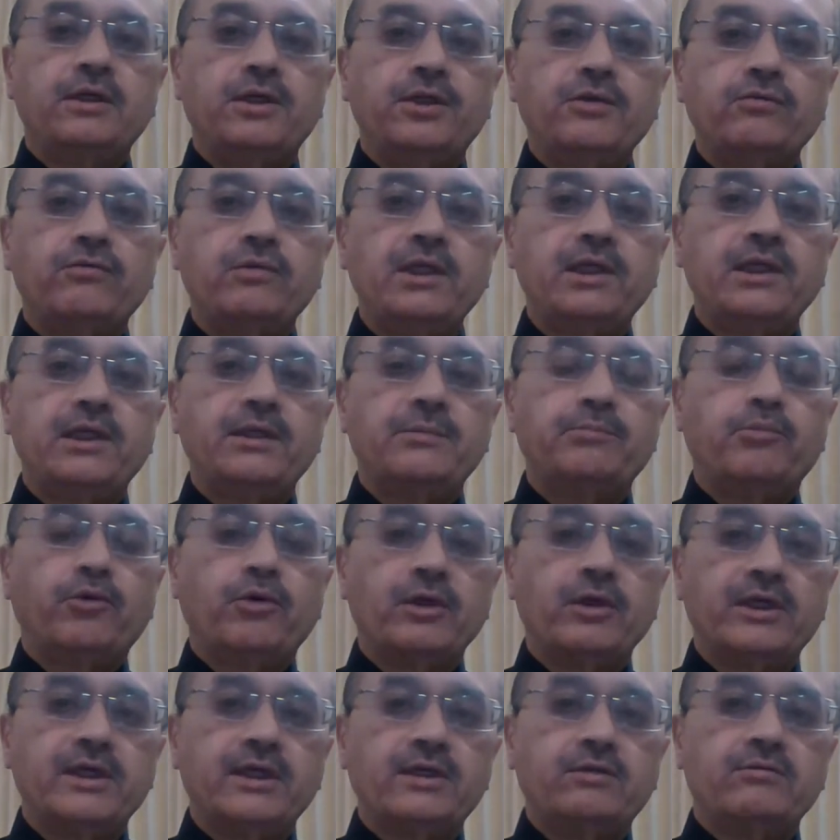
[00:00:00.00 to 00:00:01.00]
duly
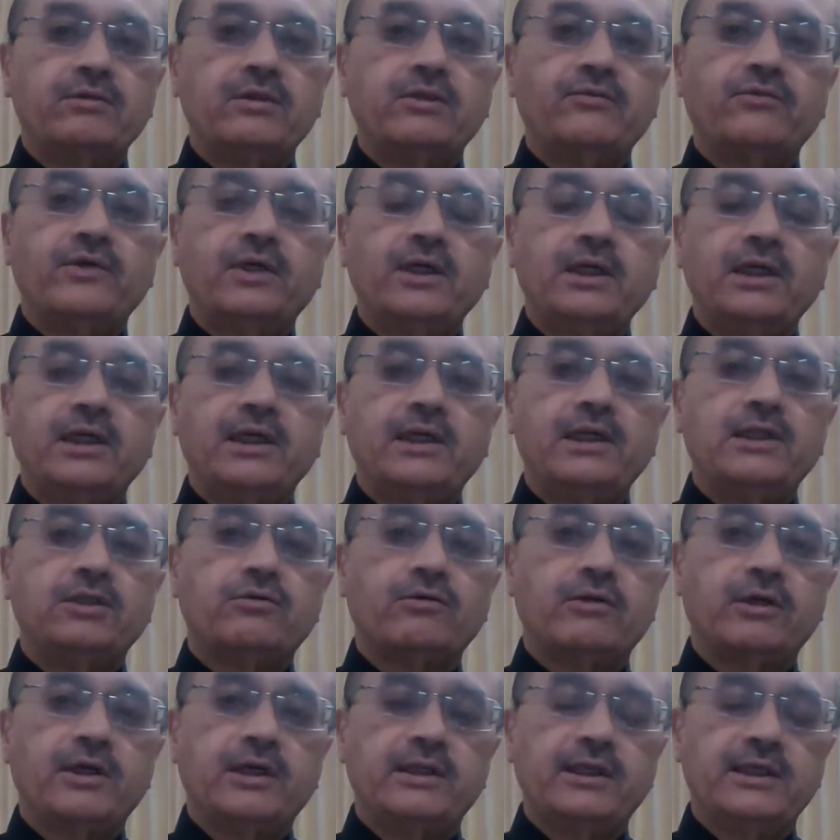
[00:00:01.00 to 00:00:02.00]
reported to the World
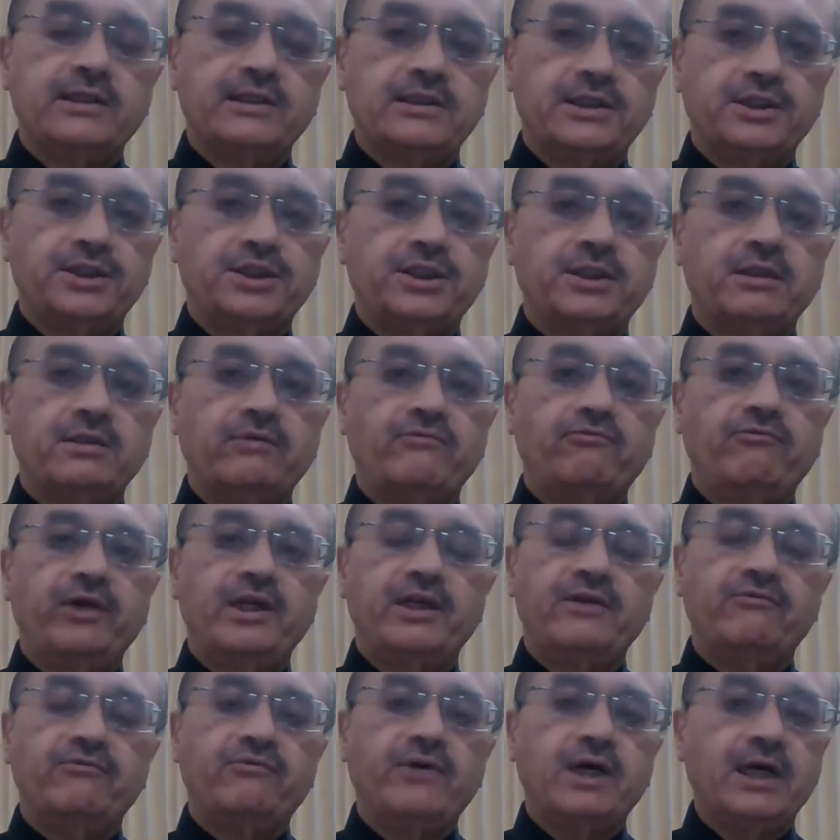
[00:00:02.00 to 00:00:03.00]
Health Organization
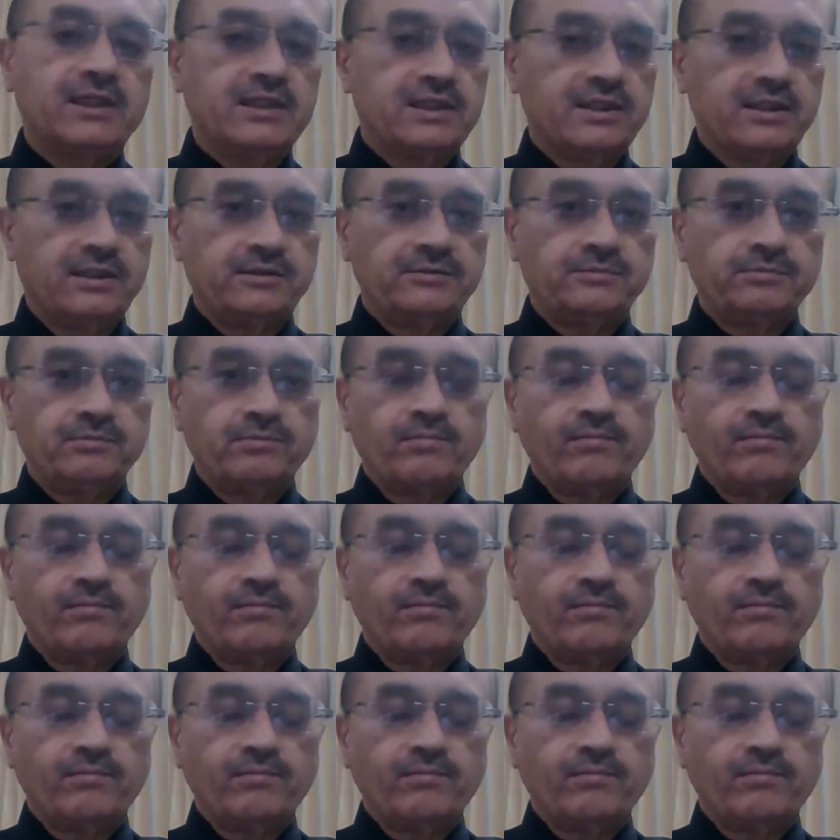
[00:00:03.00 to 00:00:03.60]
very fast.